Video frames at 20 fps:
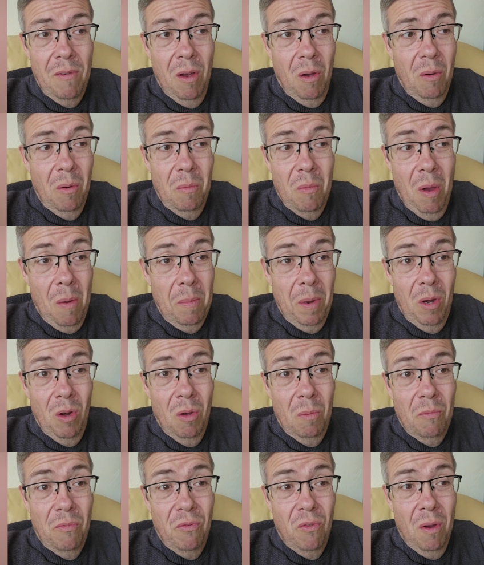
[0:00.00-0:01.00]
Oh, it won't be
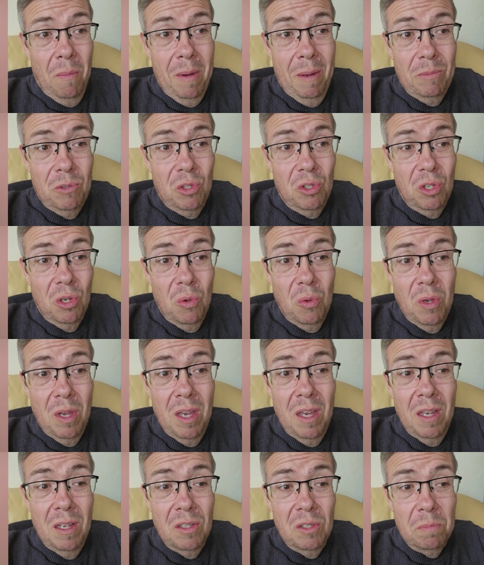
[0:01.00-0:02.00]
long before I'm up to 2
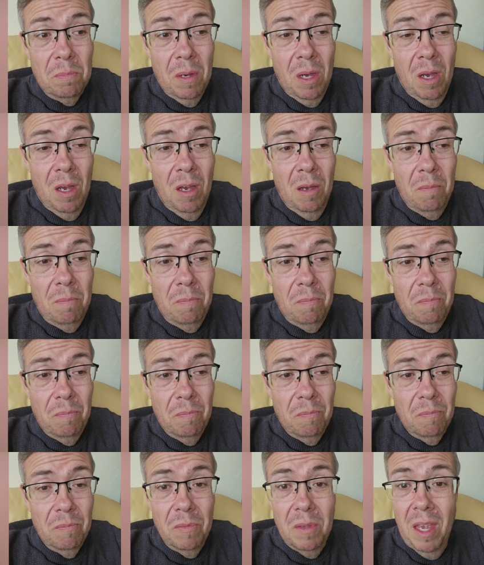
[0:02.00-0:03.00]
years, but
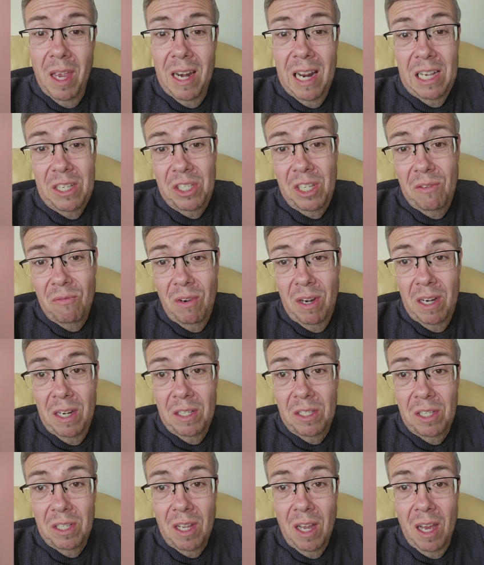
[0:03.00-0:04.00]
that's it really
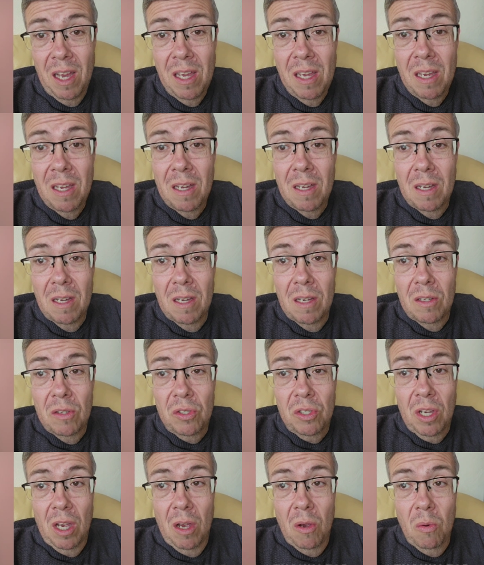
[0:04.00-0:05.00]
today.
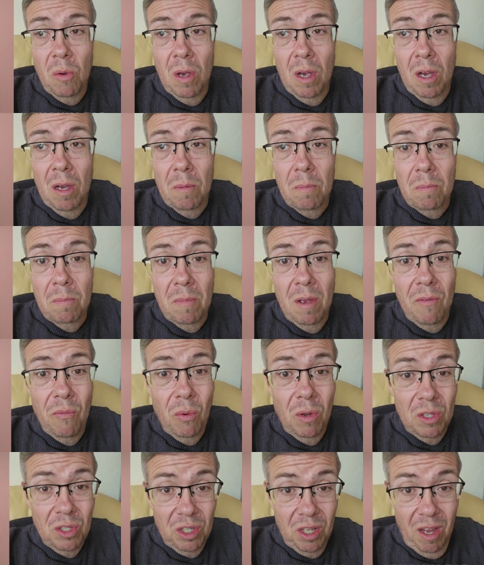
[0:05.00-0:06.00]
So
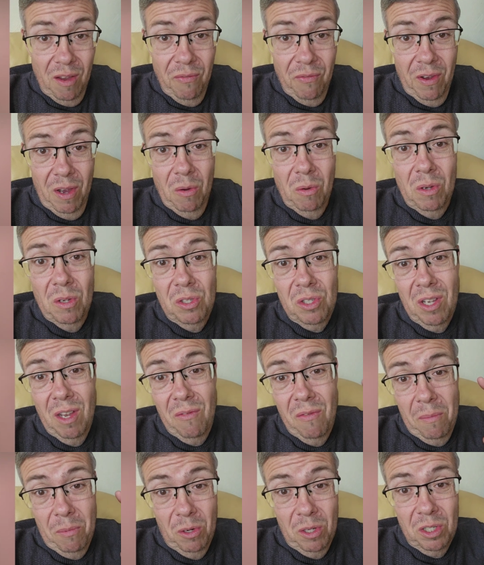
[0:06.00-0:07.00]
everyone stay focused,
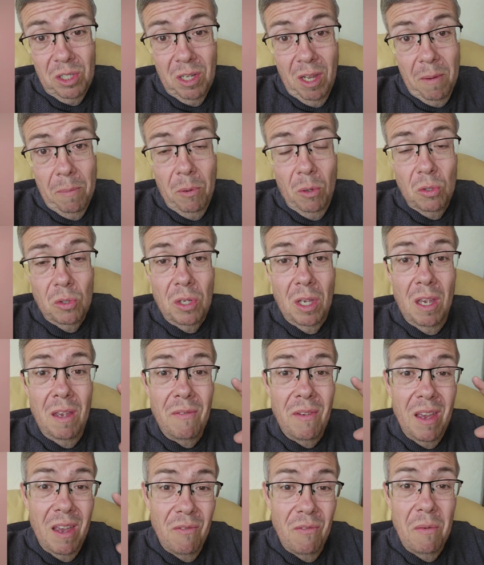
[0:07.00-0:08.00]
everybody stay positive,
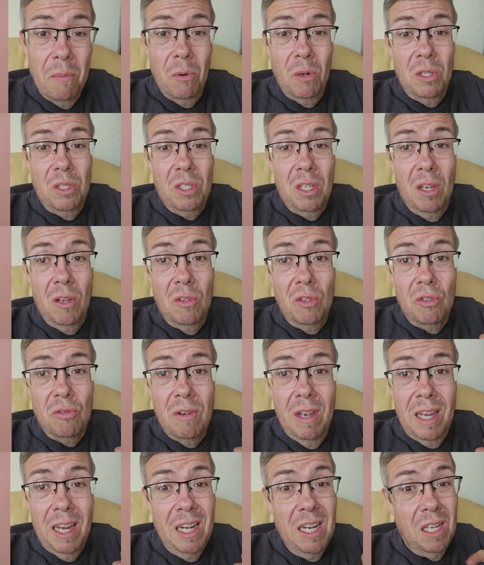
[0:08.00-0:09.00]
everybody stay on
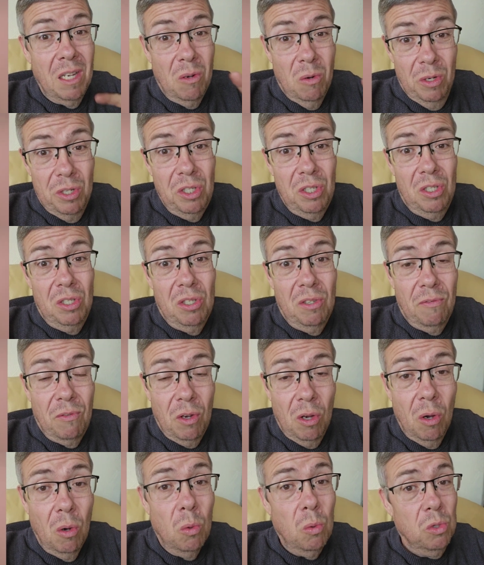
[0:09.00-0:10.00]
track. Any questions, of
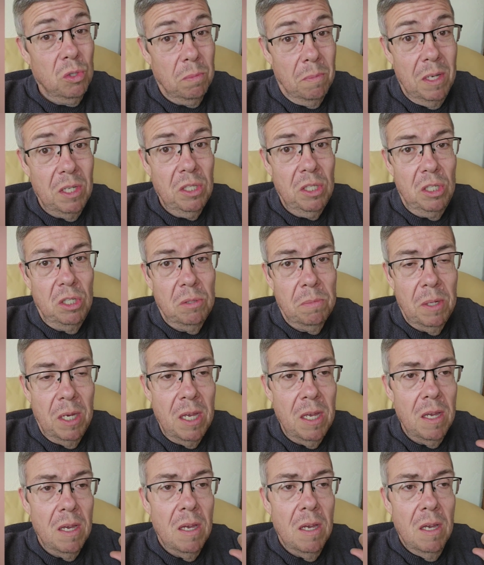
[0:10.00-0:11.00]
course, message me.
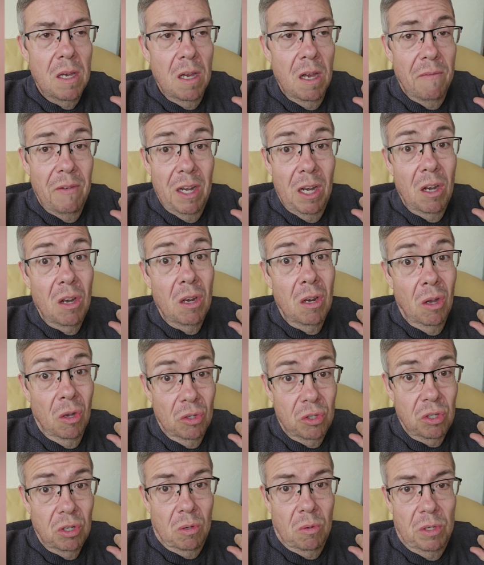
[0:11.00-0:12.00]
I've had
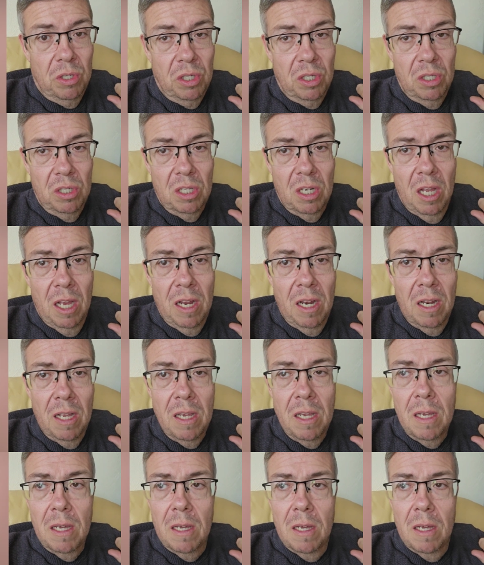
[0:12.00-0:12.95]
lots of questions lately.